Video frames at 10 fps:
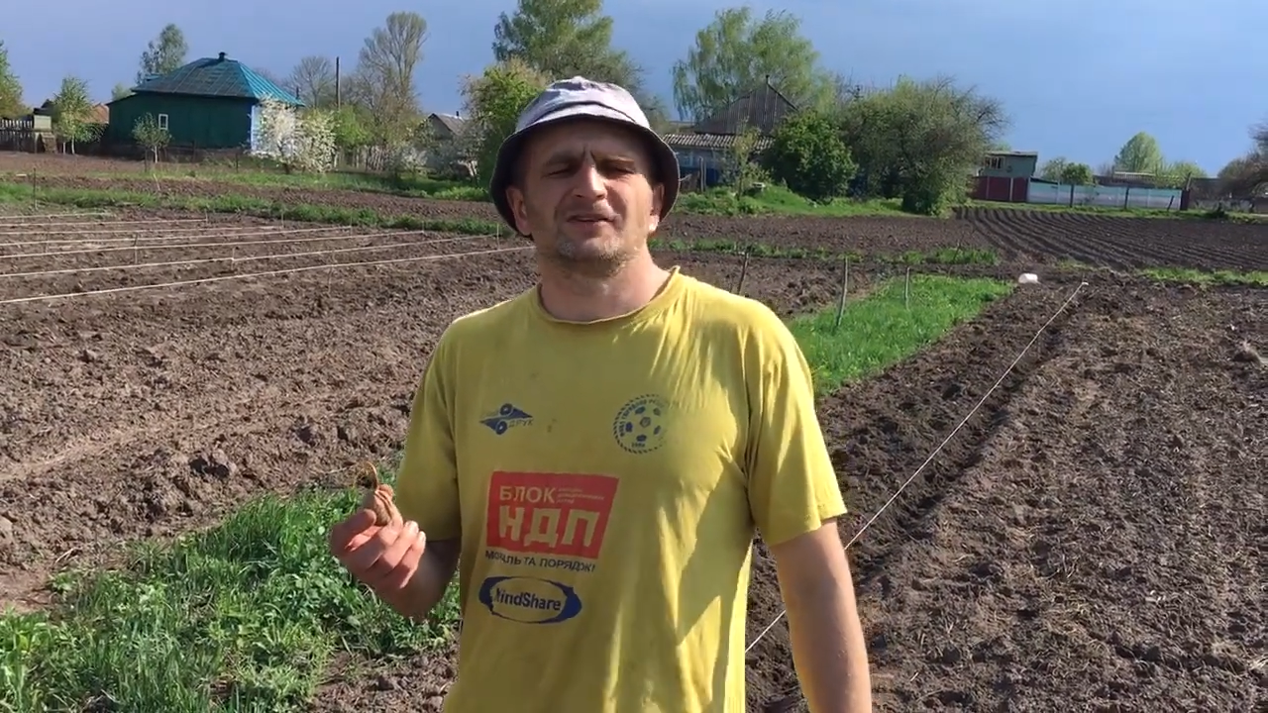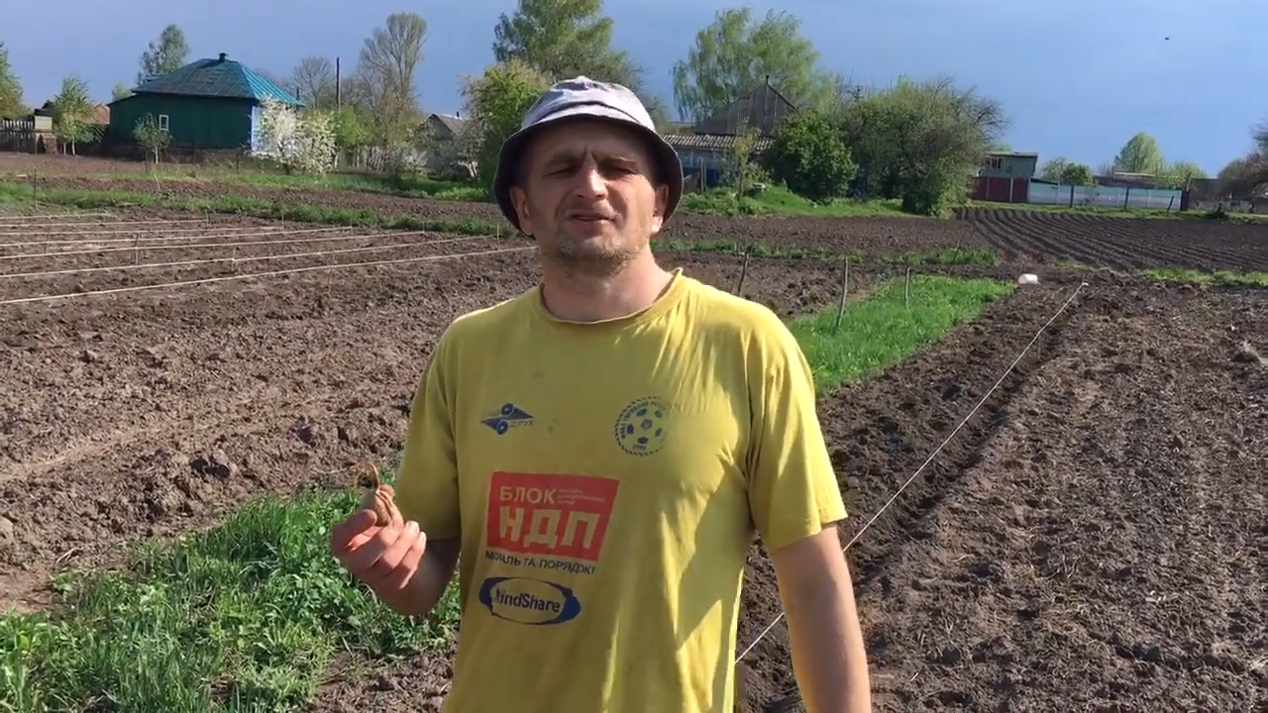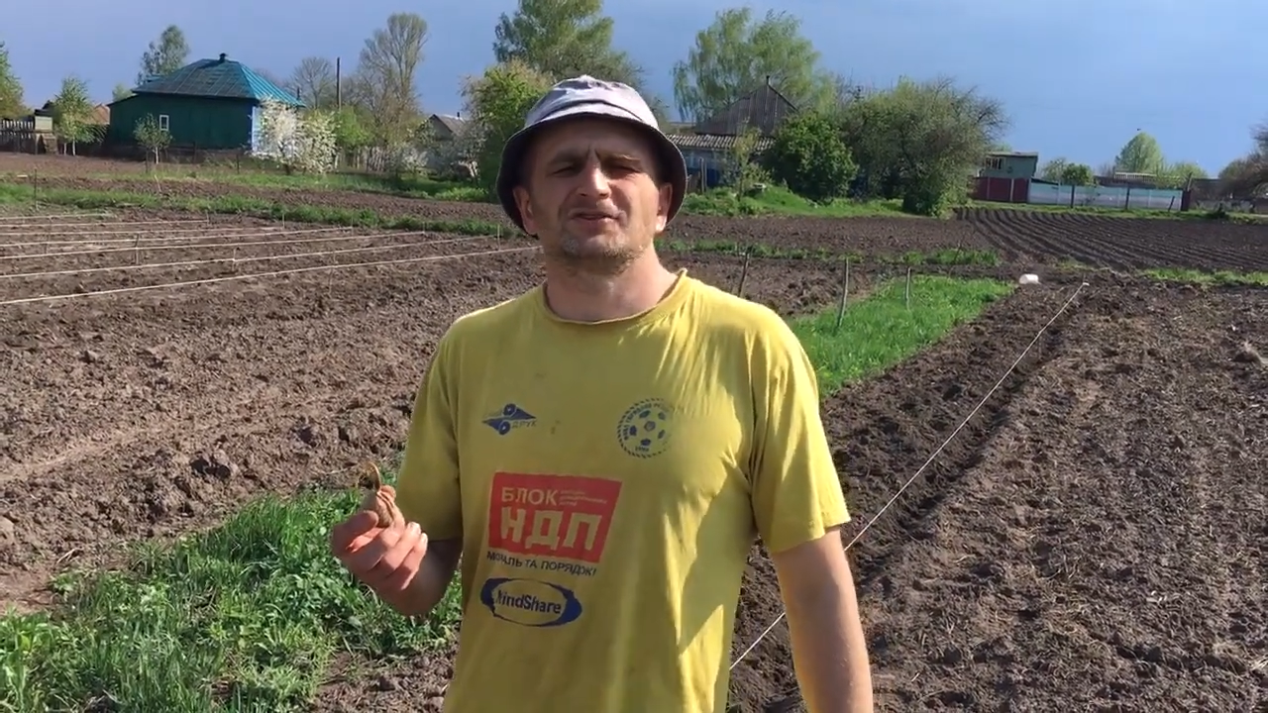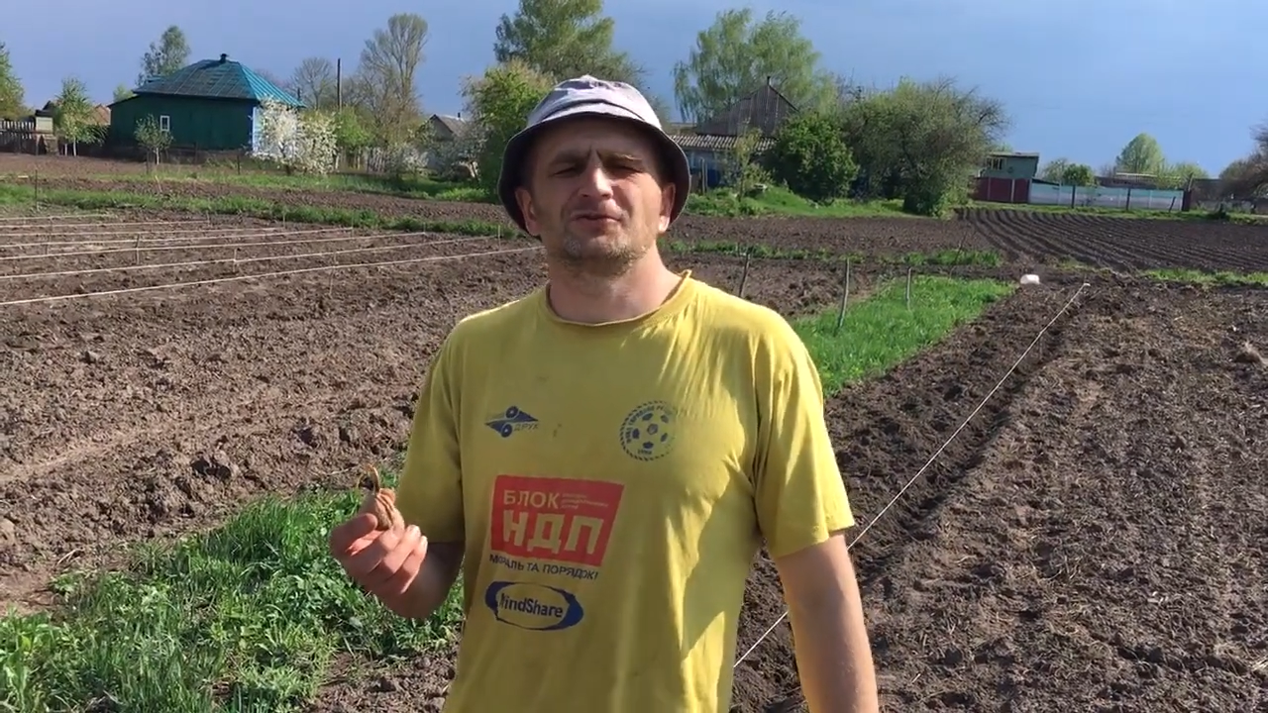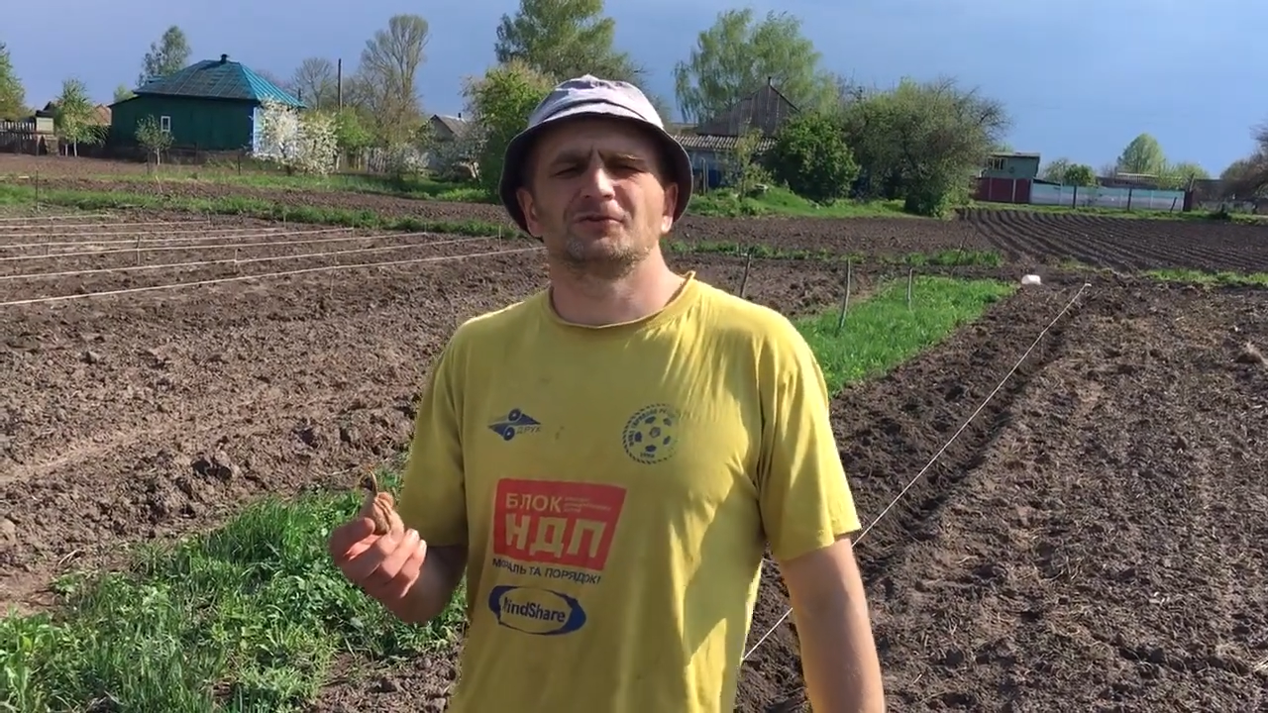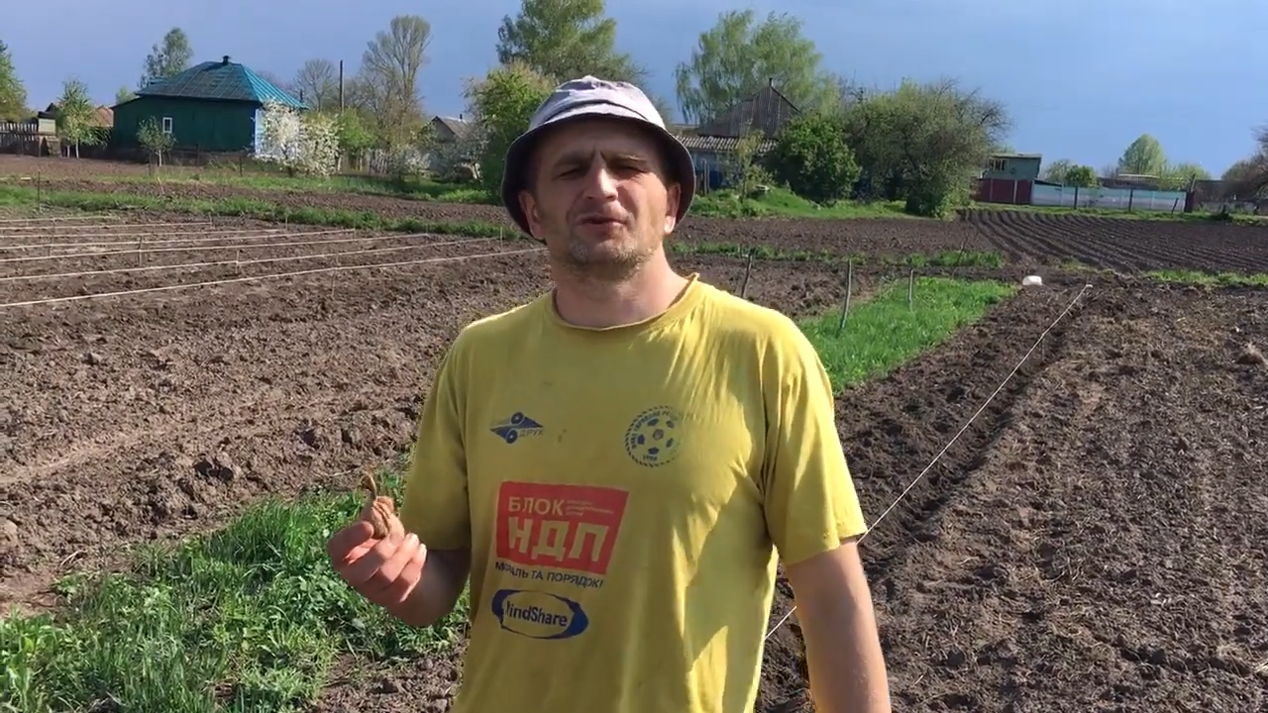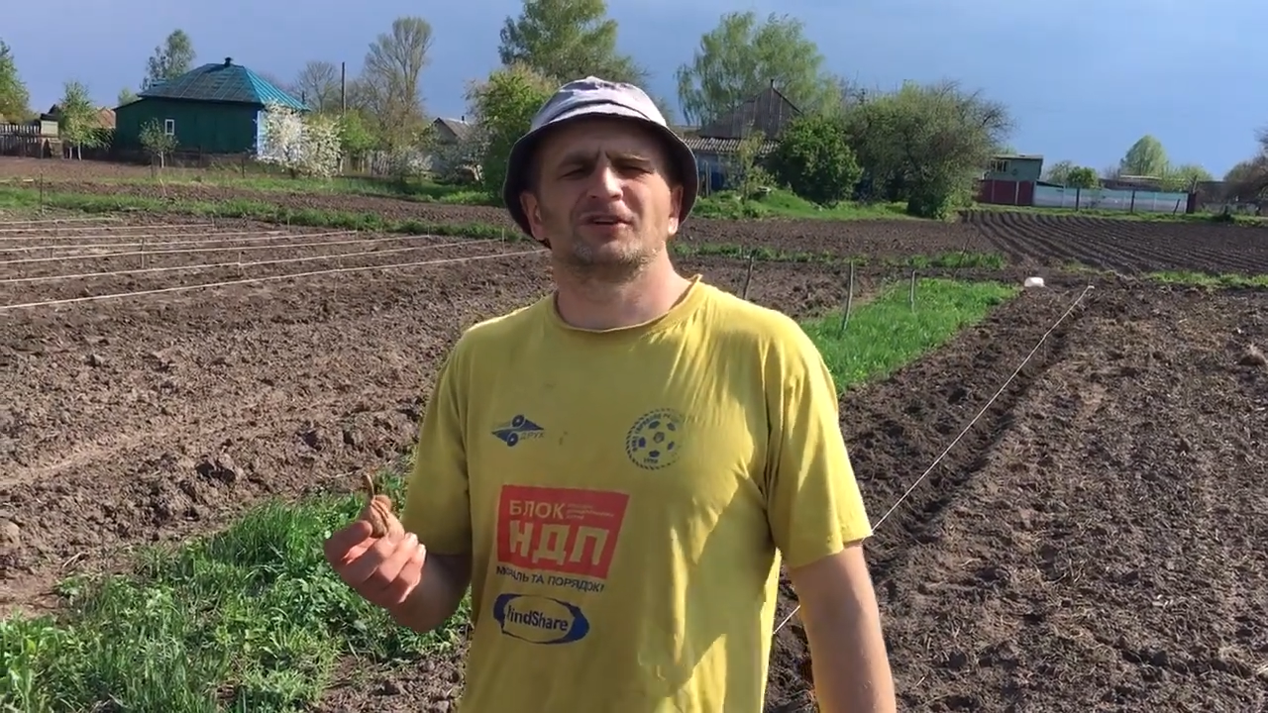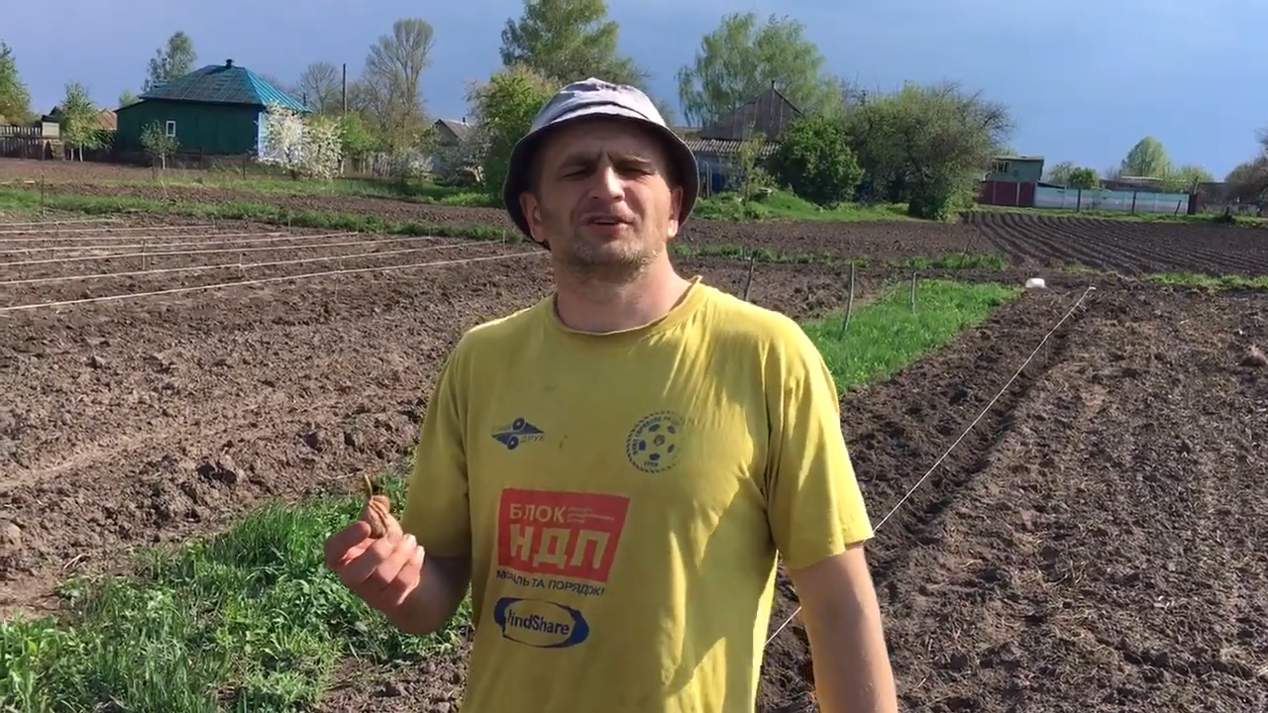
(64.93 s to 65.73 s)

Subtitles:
it took